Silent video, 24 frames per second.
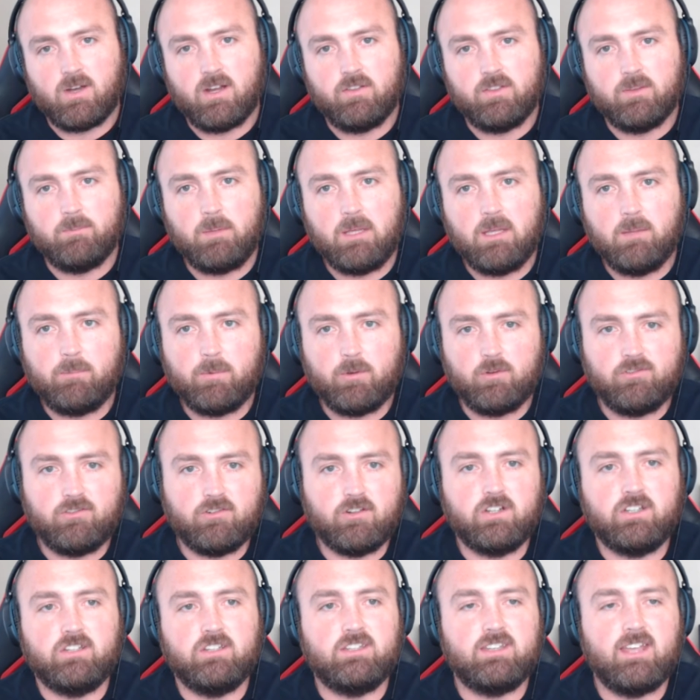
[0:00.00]
around the people
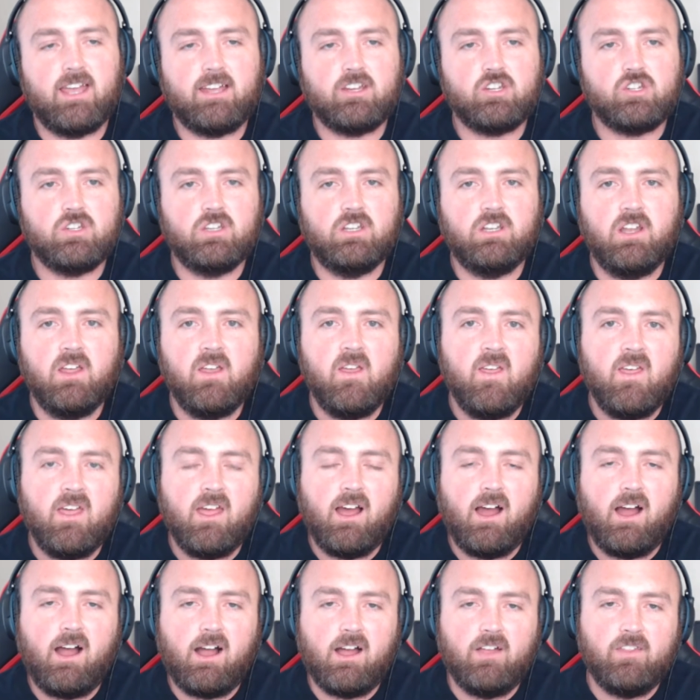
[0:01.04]
for detection.
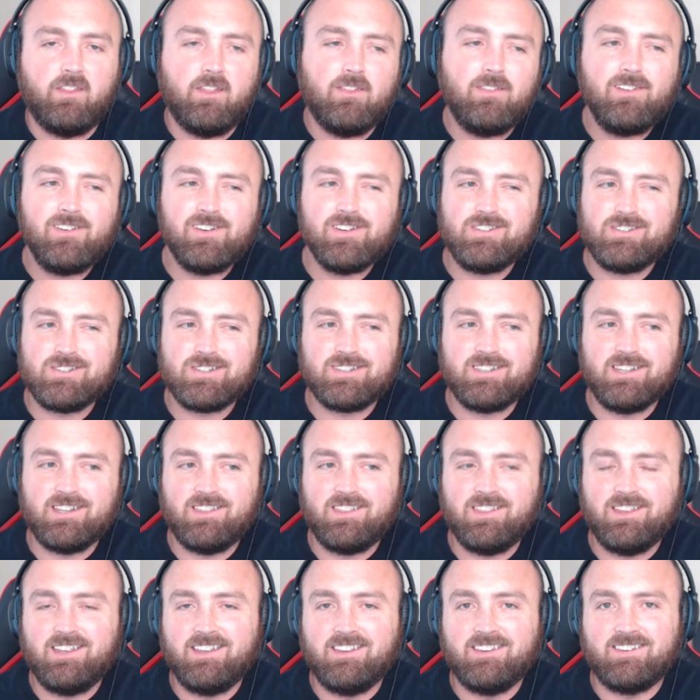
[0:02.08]
The other interesting
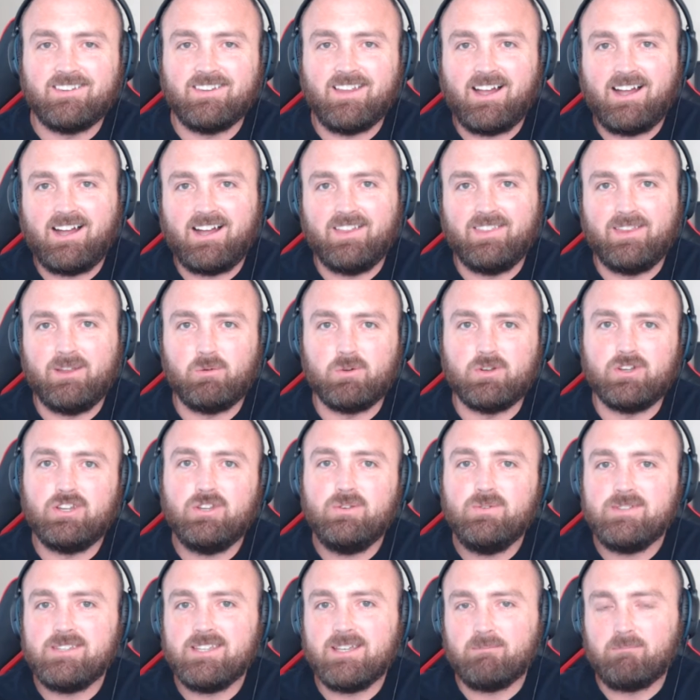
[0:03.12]
thing is they were
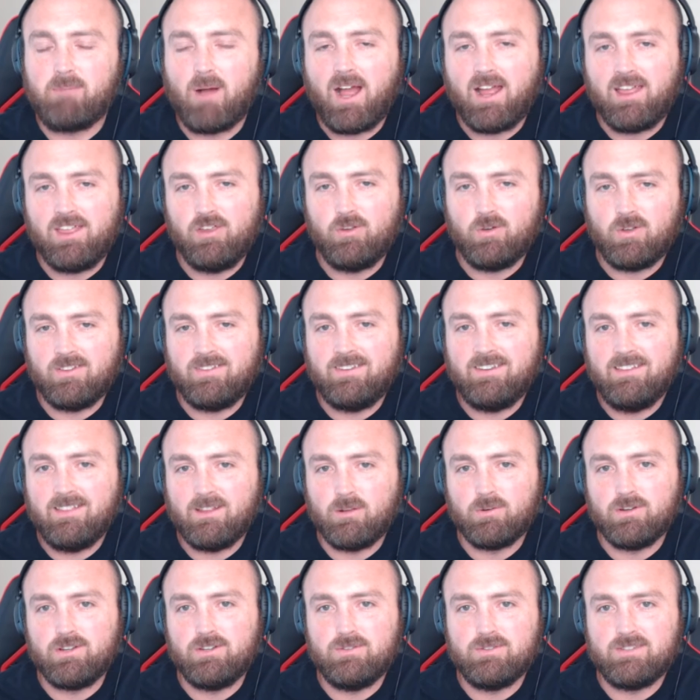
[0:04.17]
using you could see they
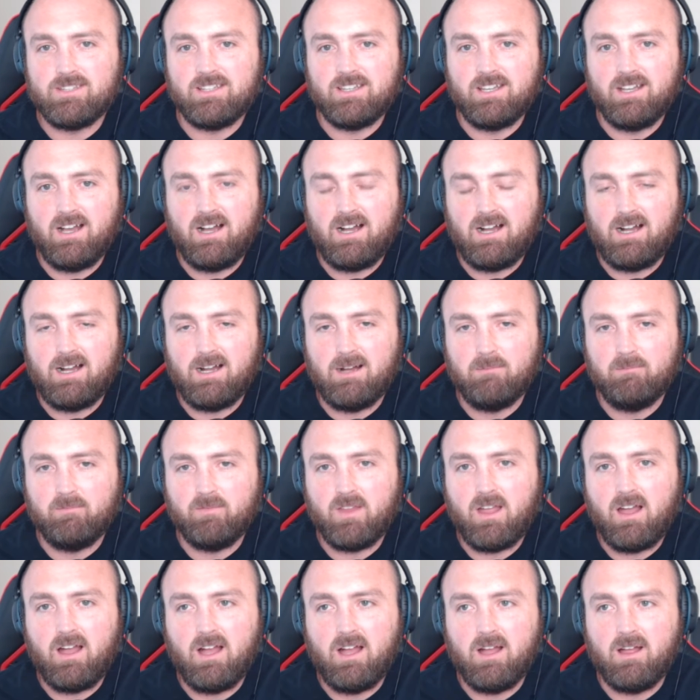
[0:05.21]
were using
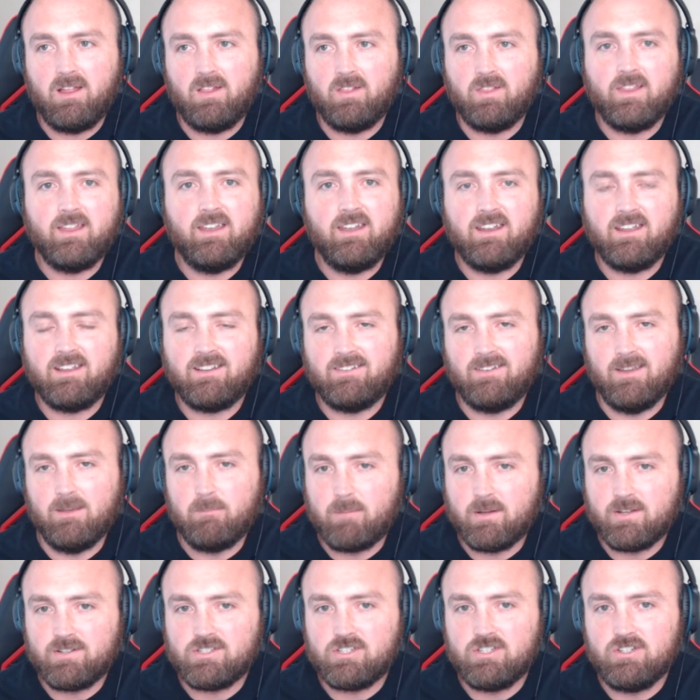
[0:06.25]
Linux,
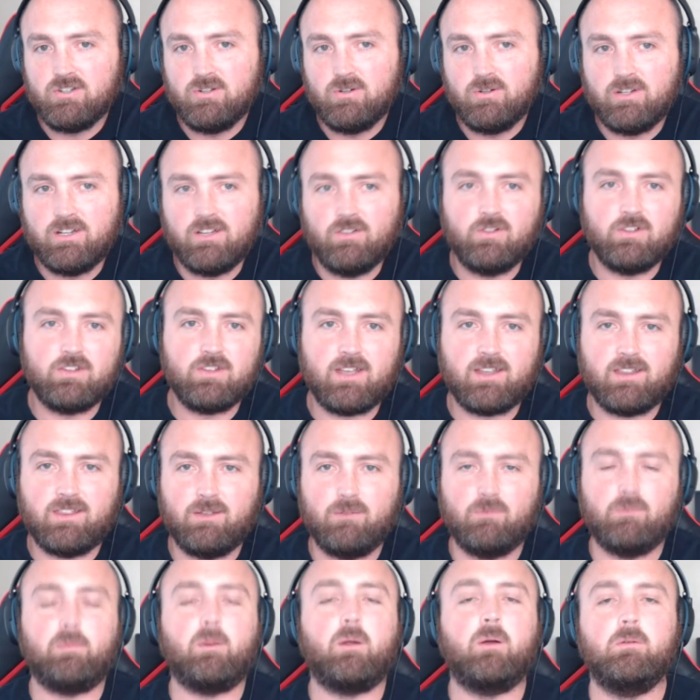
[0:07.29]
Ubuntu, and it looked like they
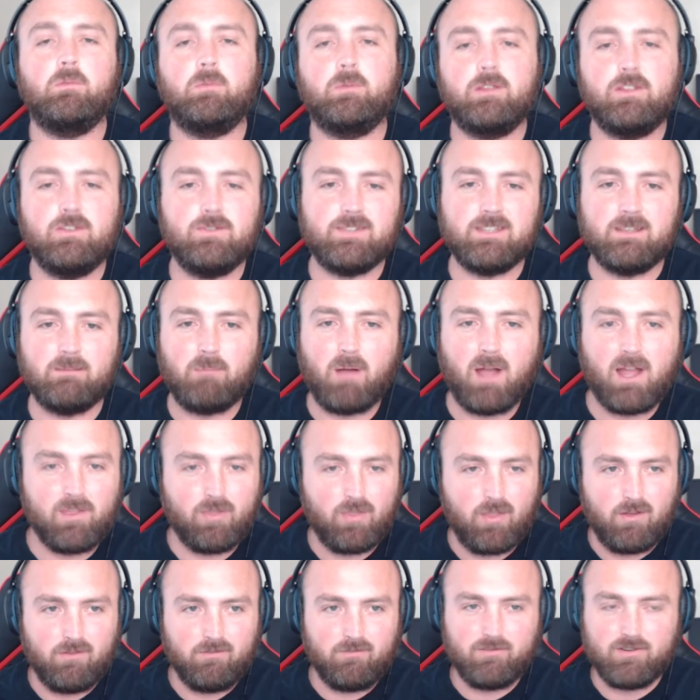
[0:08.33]
were probably using
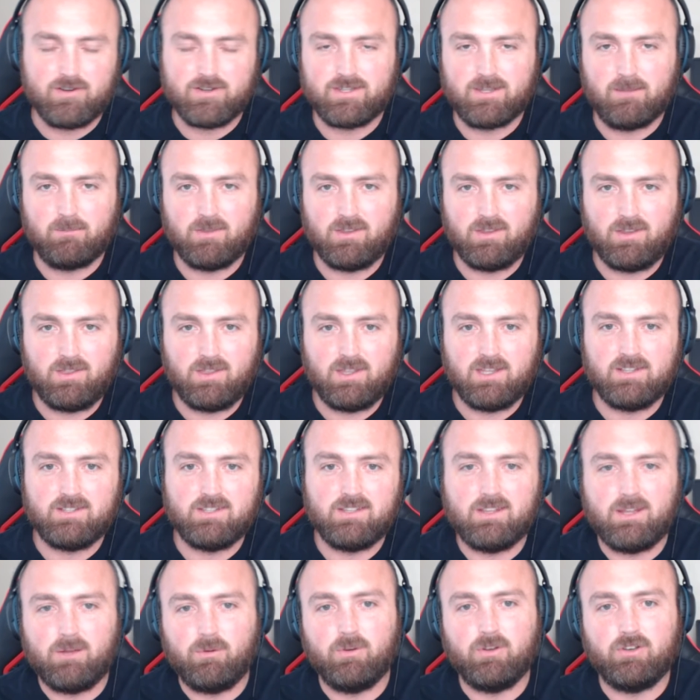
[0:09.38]
Python for some of the things
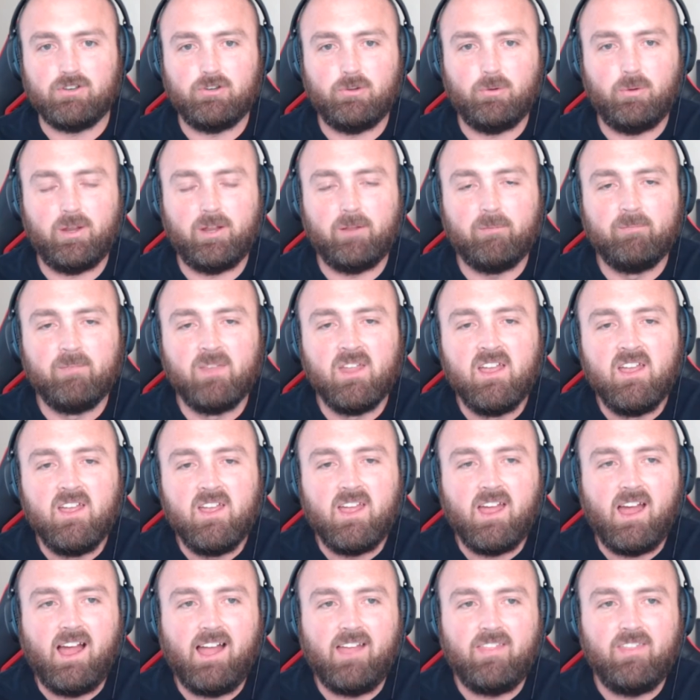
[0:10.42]
that they were doing.
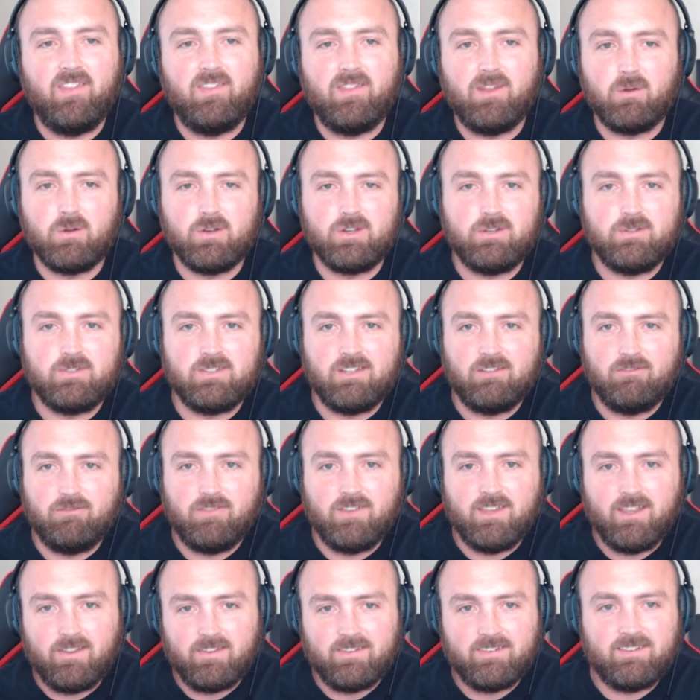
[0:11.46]
And then they were using
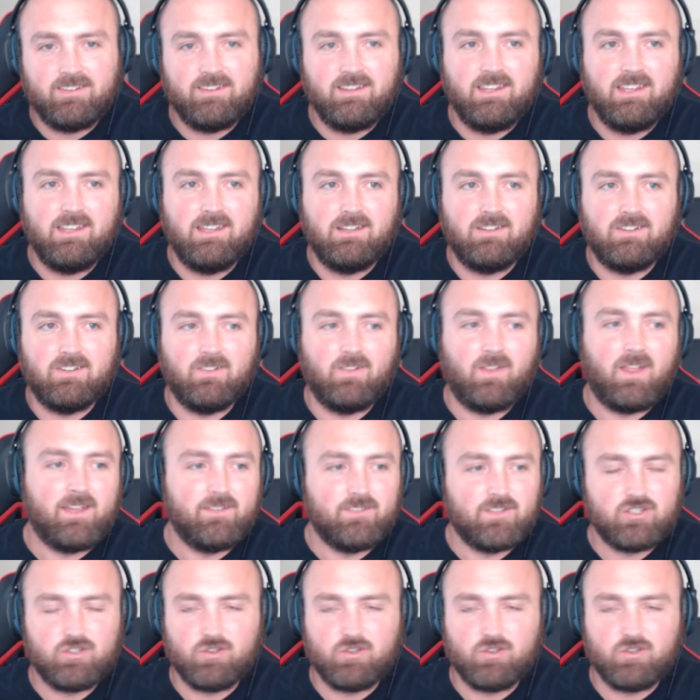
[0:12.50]
VLC to live